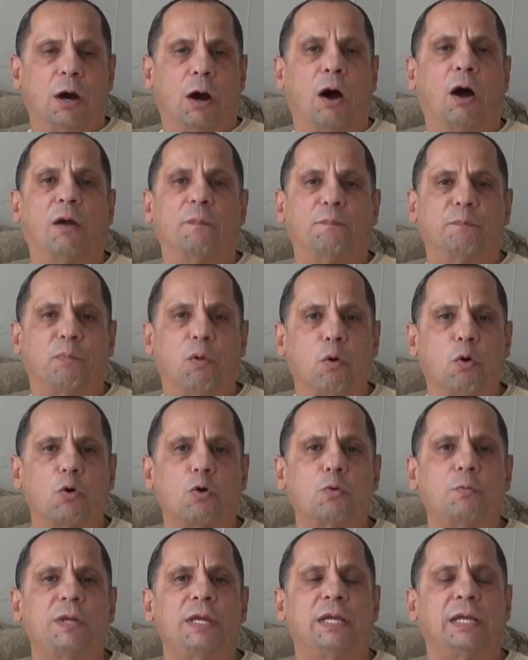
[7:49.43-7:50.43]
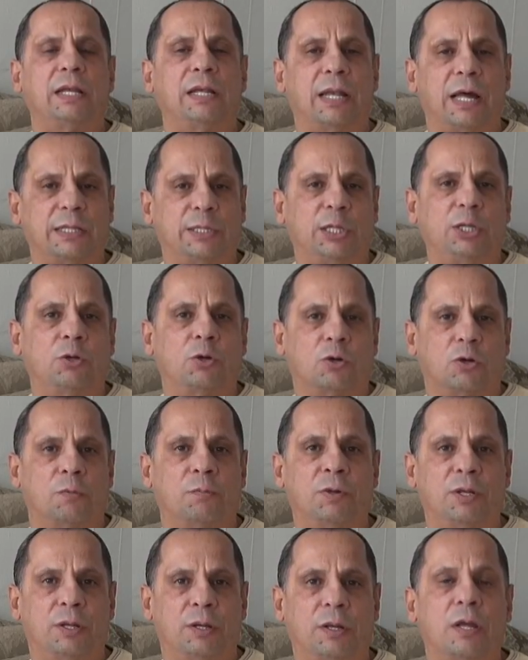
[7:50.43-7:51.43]
our Puerto Rican Latino
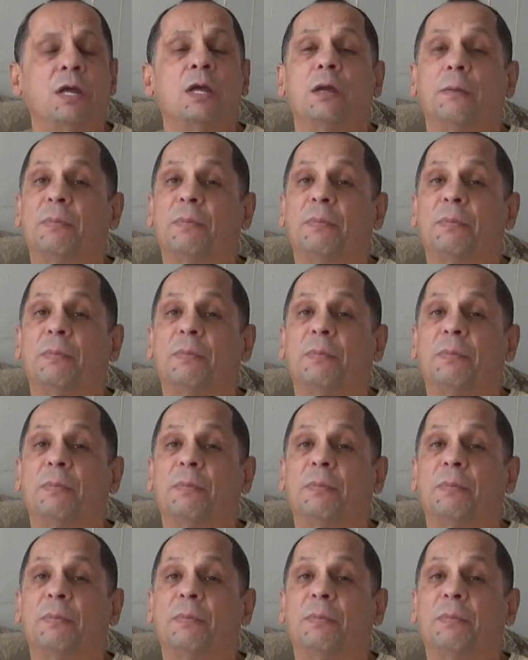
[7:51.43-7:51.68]
community.